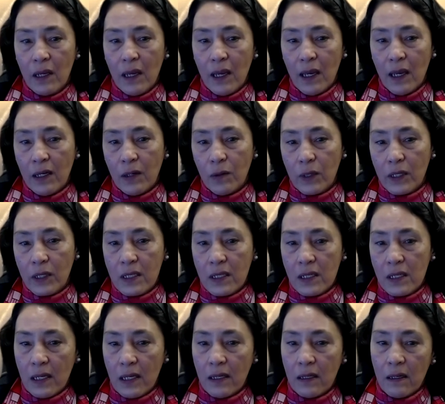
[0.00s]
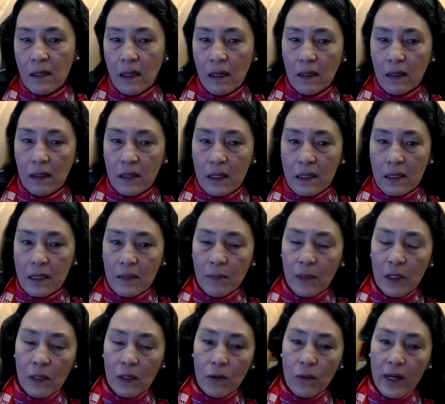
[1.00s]
and it works in a
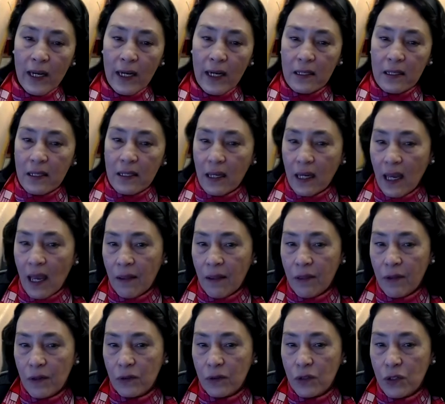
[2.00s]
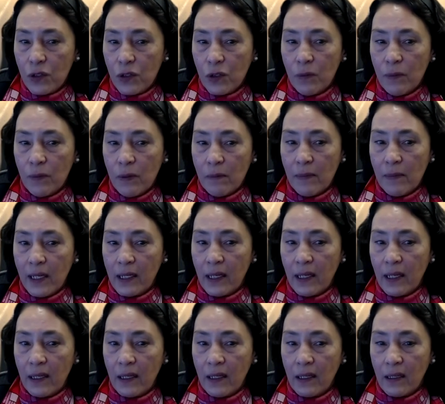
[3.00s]
similar way as the cathode tube,
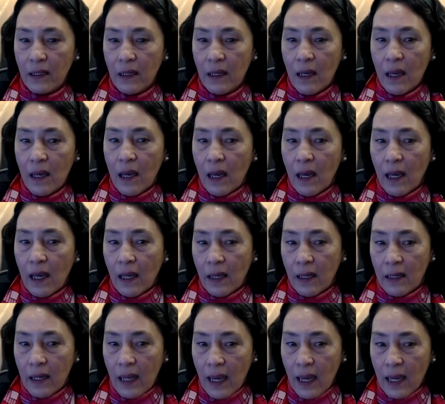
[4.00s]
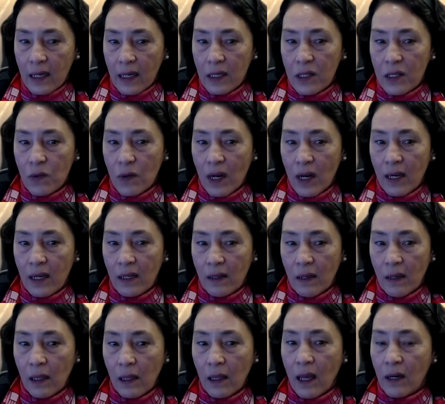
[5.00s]
making an x-ray,
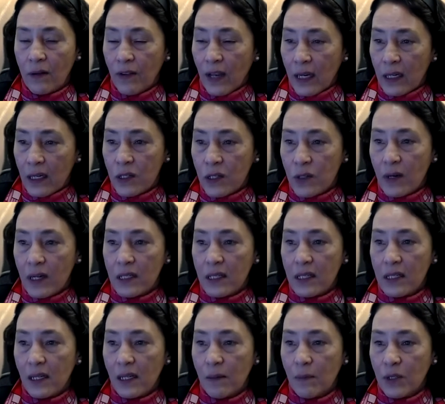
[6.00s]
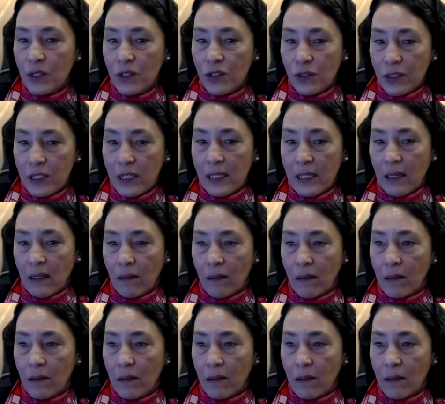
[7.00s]
a lot of x-rays to image your teeth.